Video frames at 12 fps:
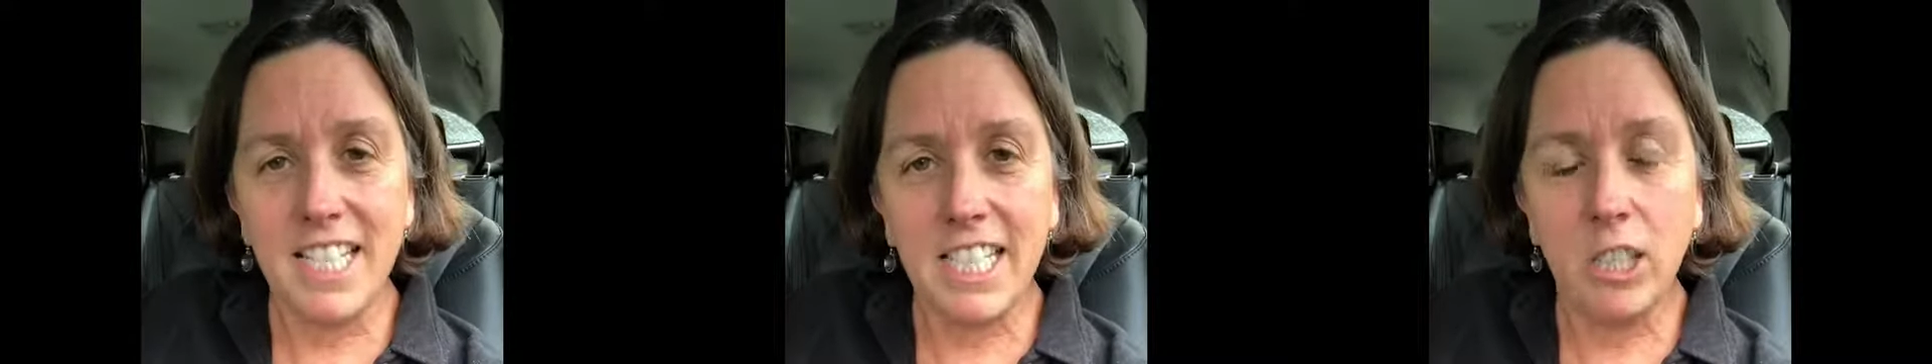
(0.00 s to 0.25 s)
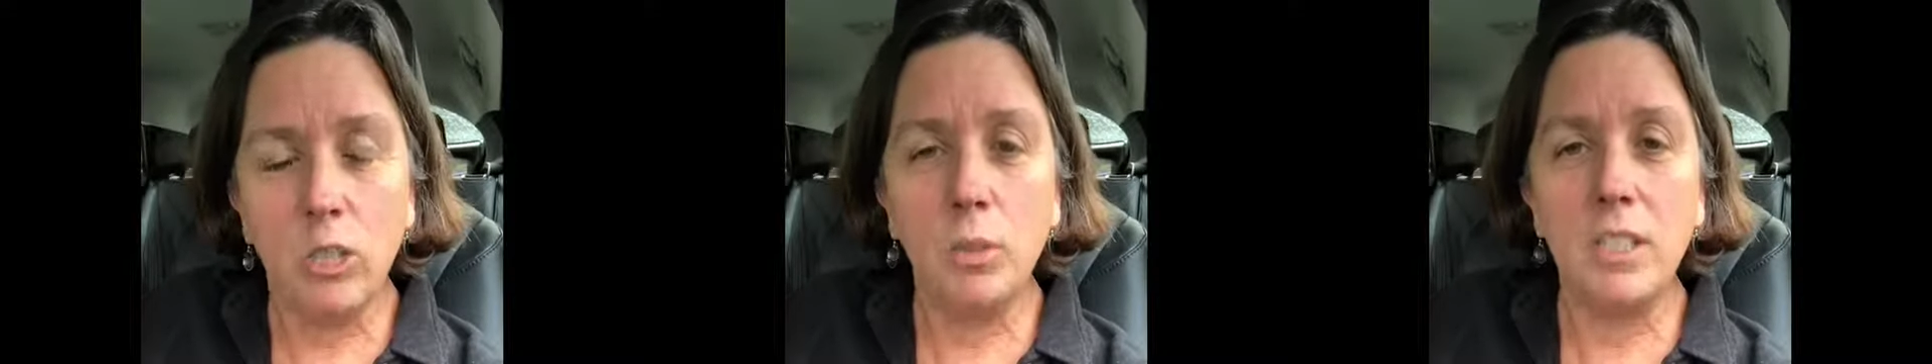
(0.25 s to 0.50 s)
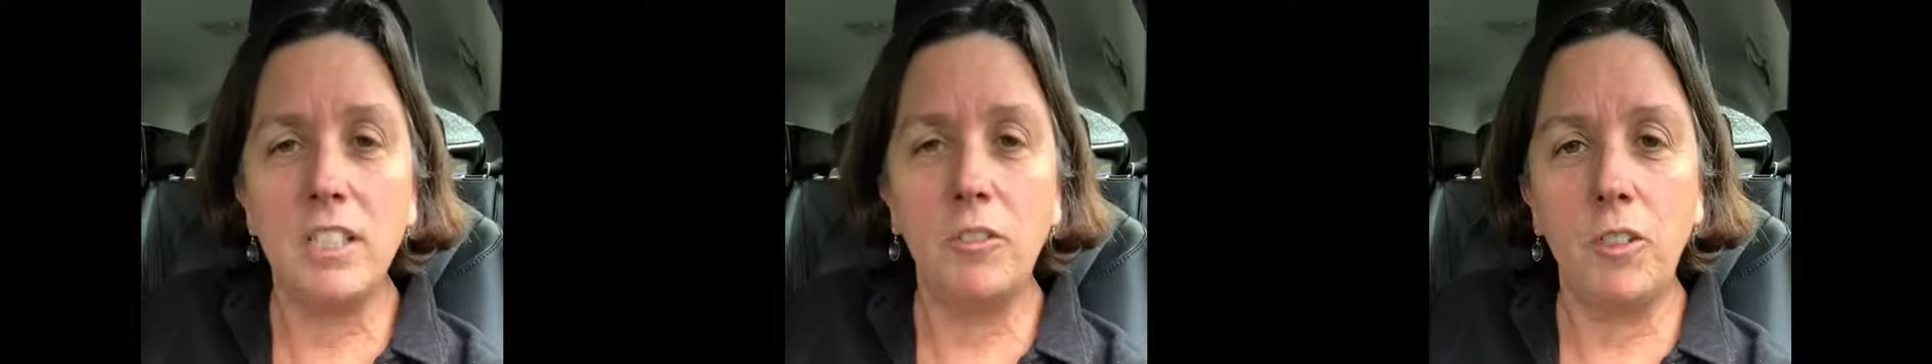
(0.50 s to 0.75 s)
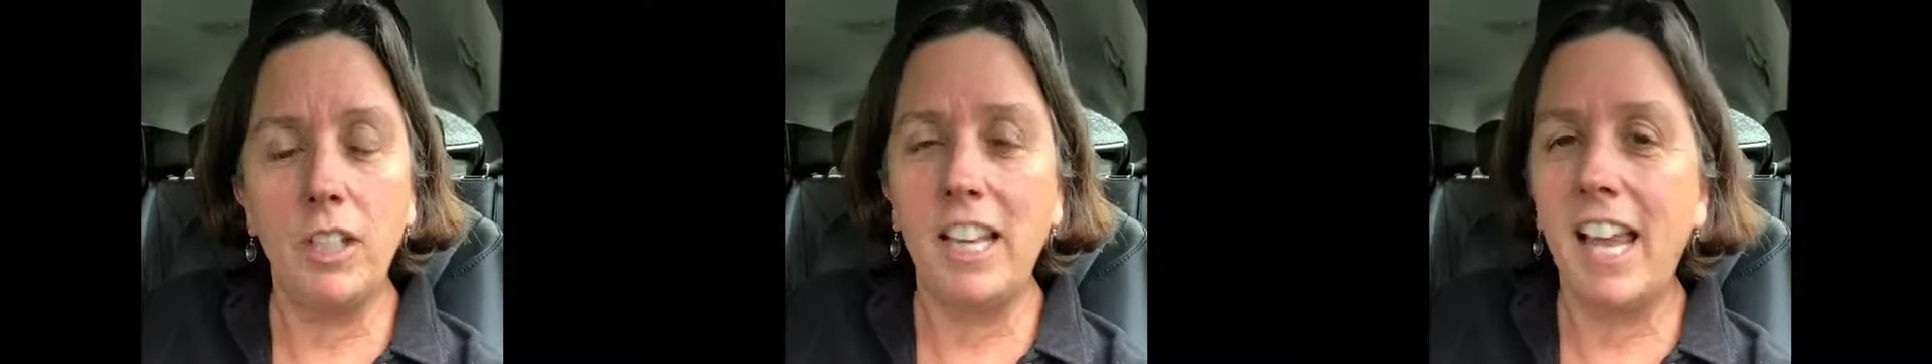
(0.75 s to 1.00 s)
deal with this
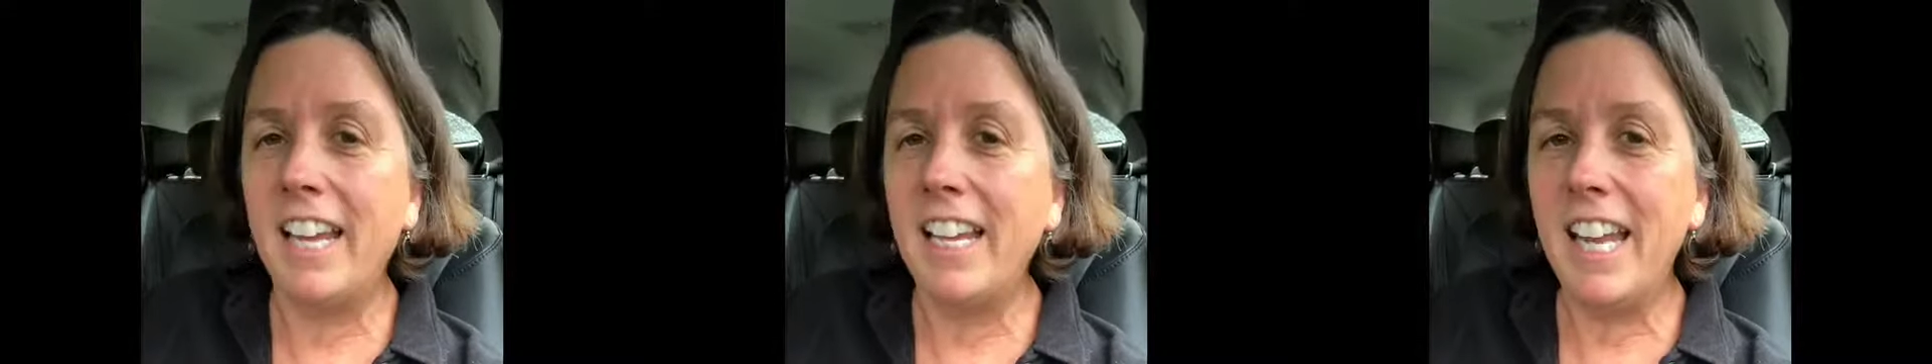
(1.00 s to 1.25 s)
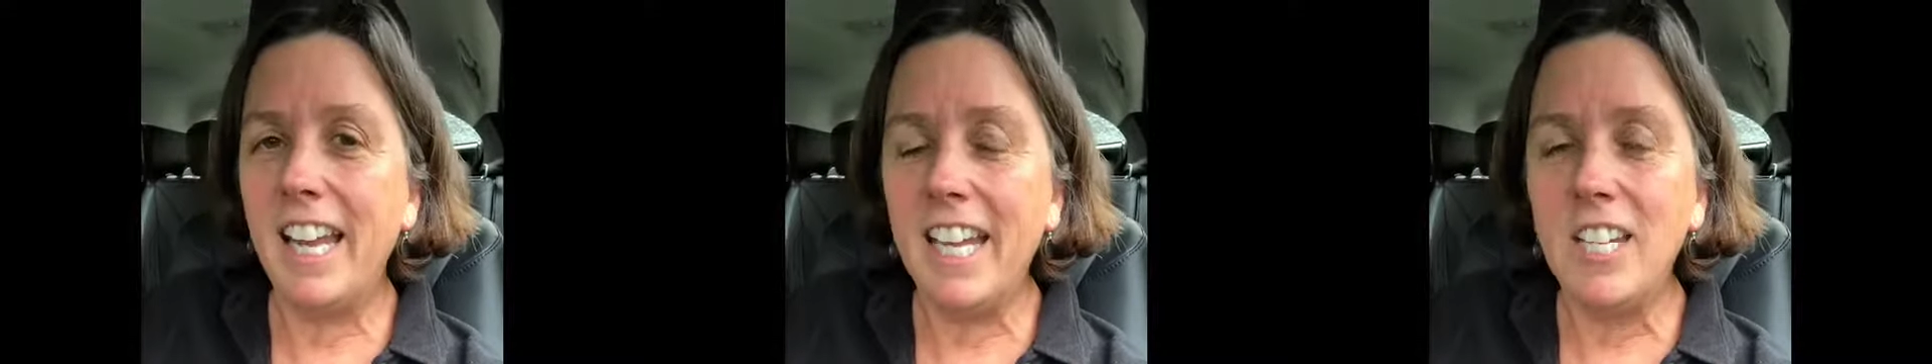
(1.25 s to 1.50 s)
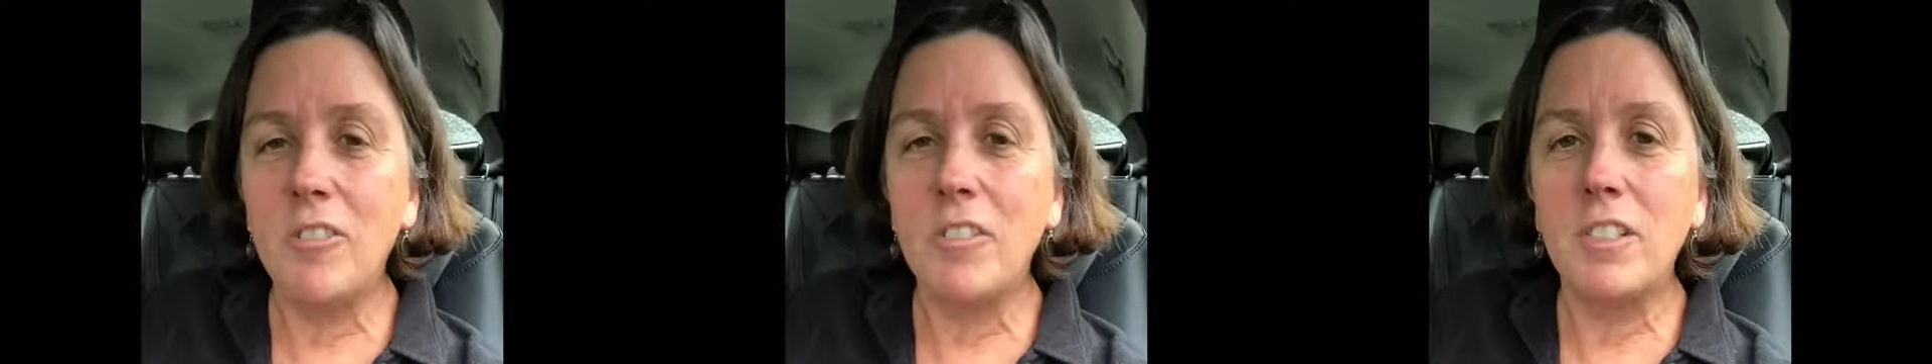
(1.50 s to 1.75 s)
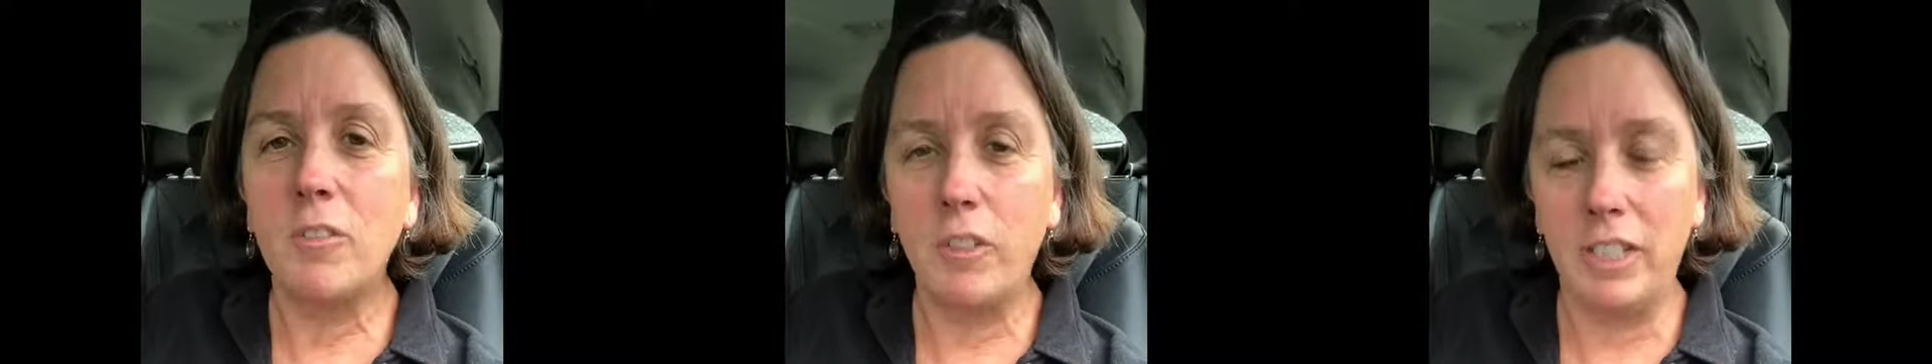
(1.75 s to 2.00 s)
feeling. I can handle
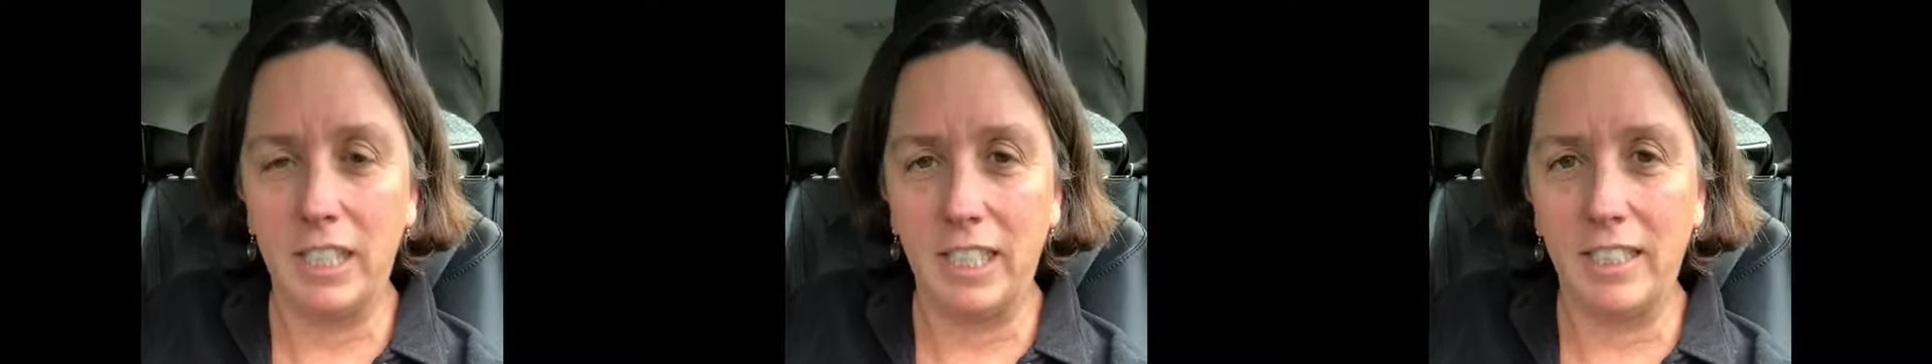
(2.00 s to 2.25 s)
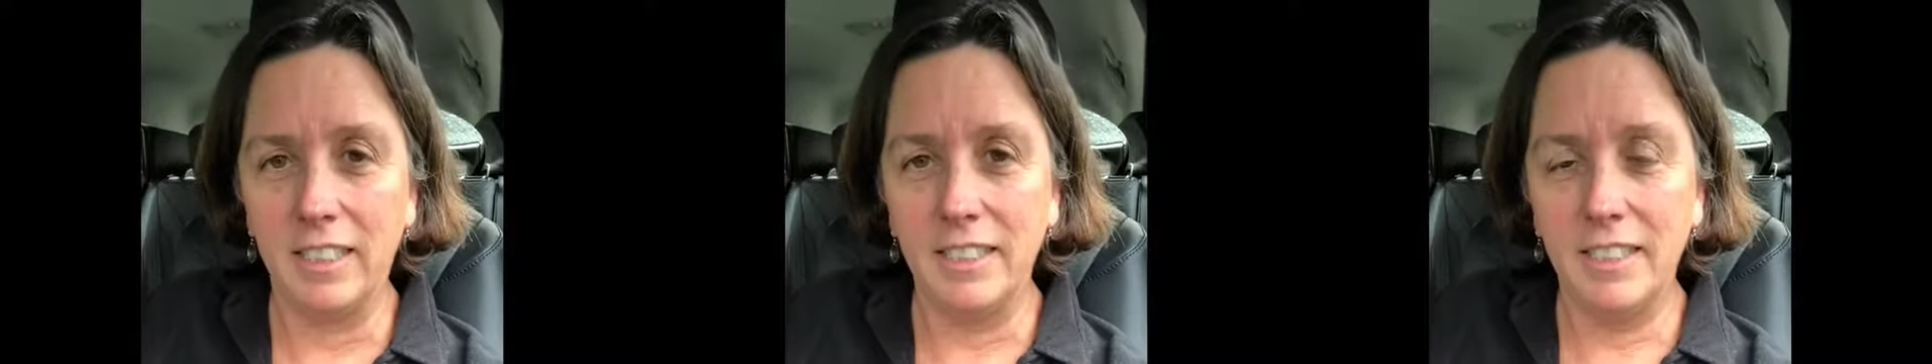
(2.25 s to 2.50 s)
this feeling,